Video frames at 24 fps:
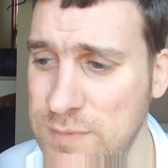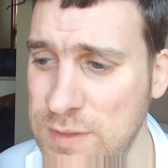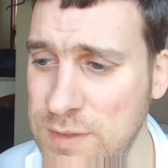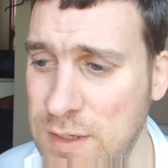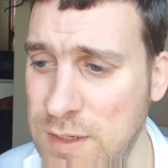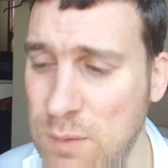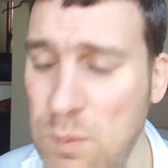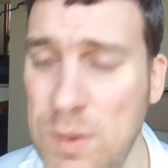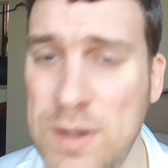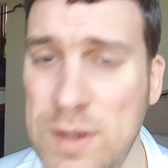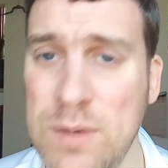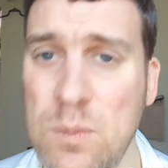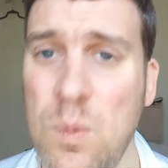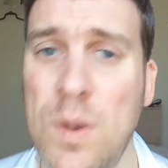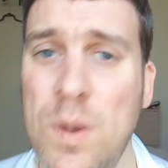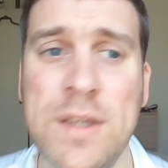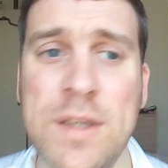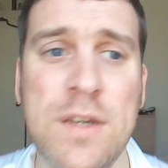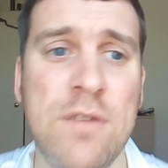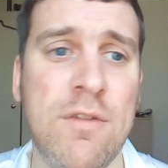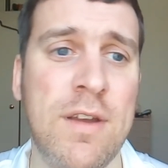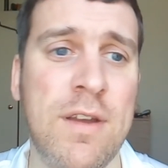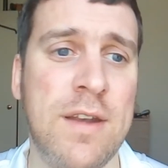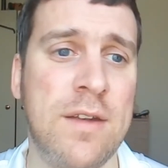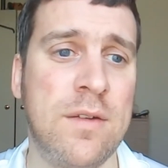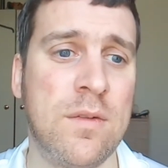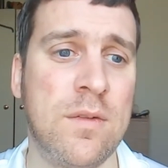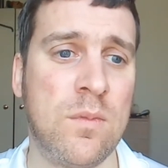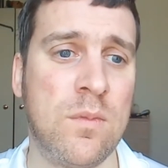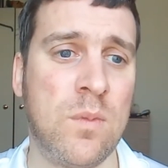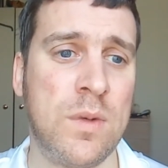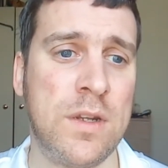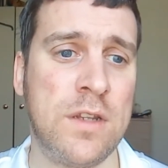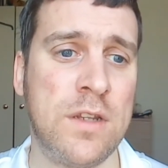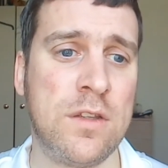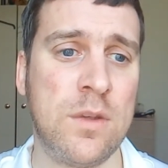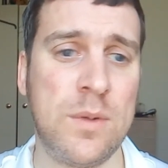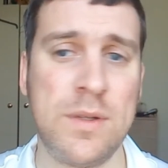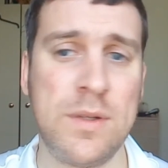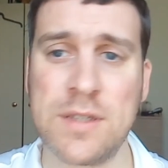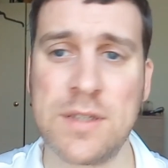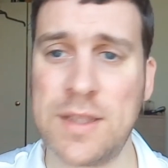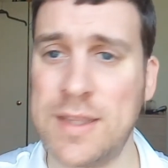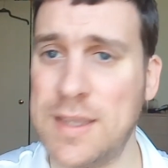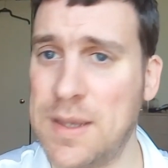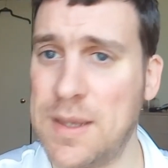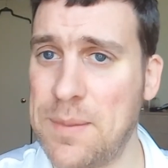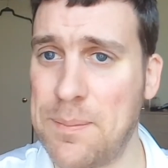know, when you're doing
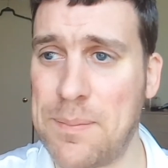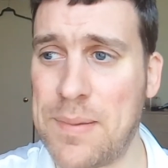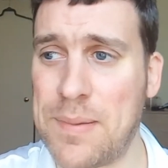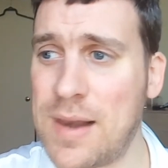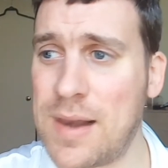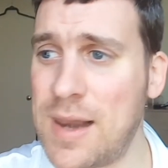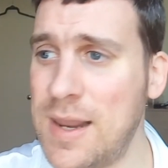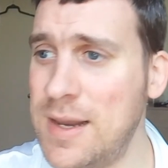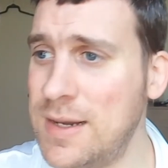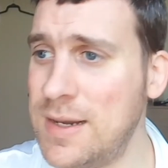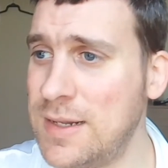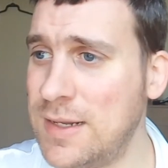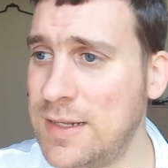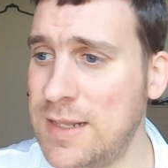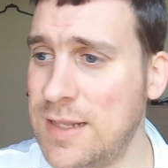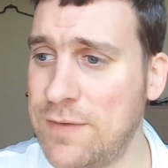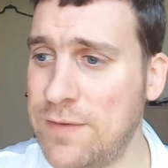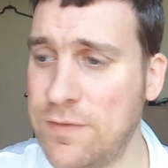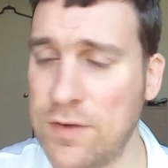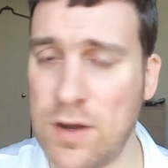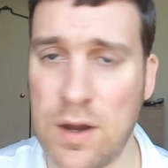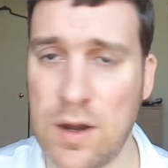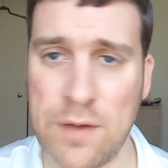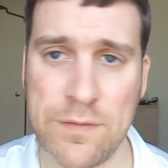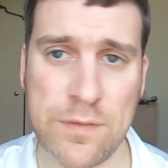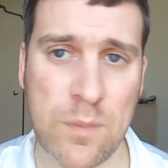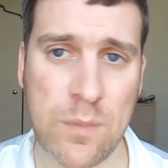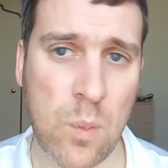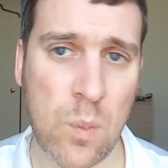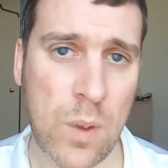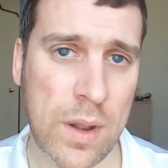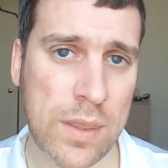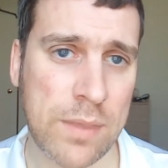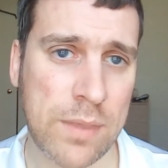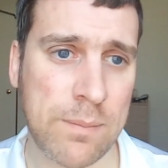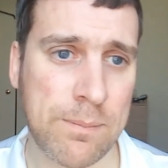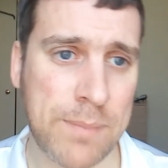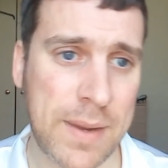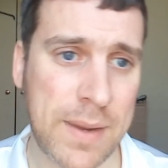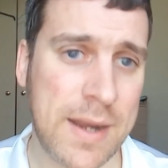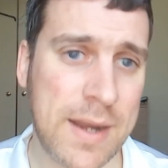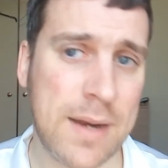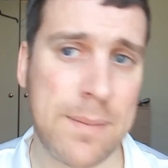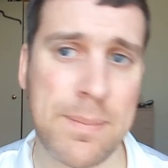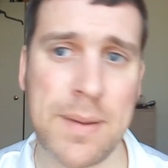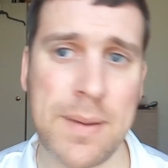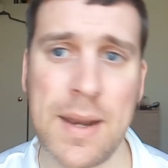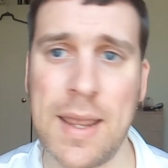something completely different, going from one
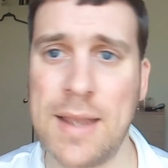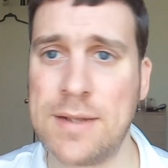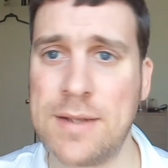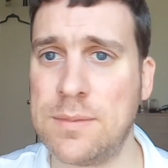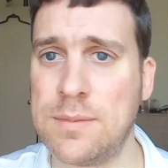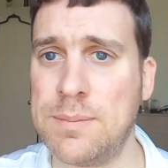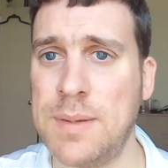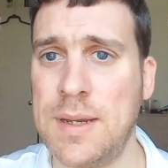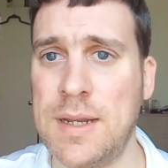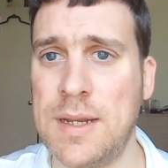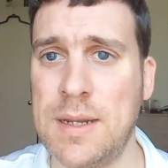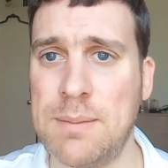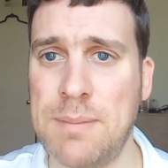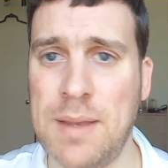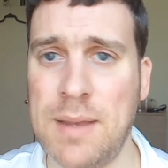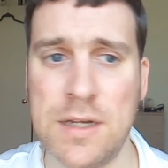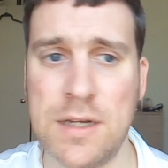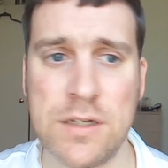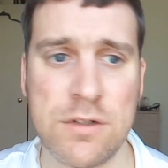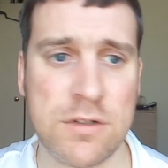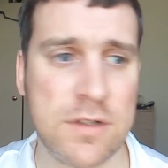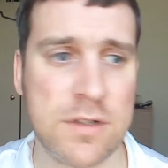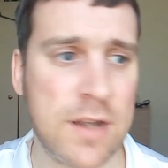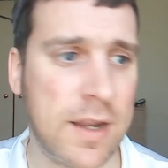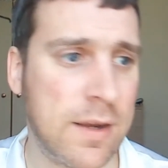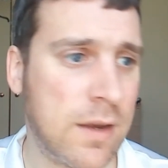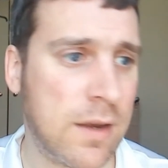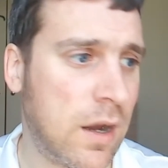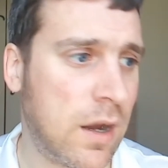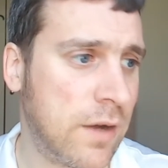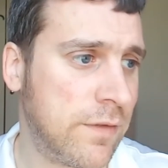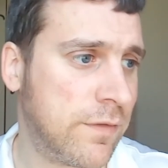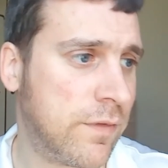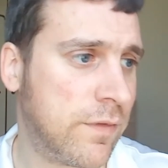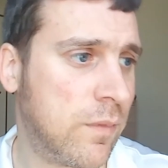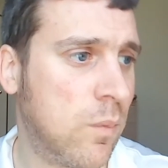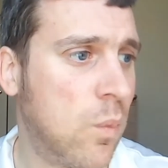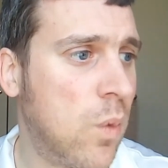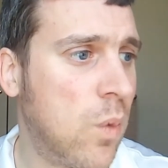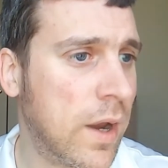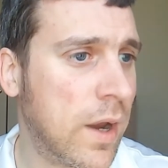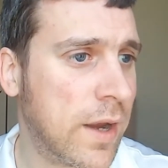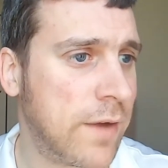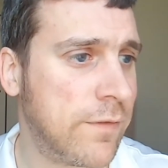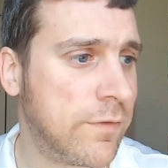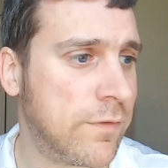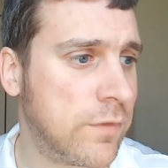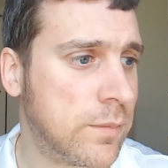being a player to being a manager, it's like going from
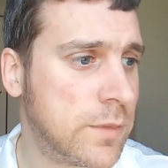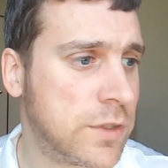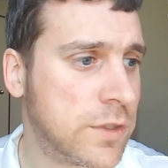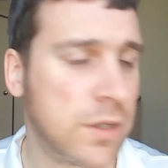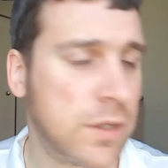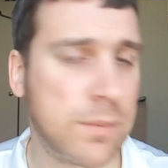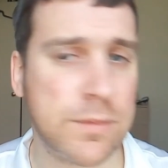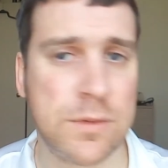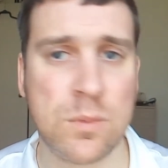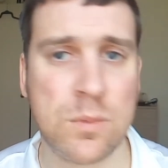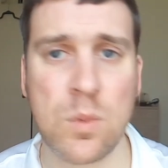working from a shop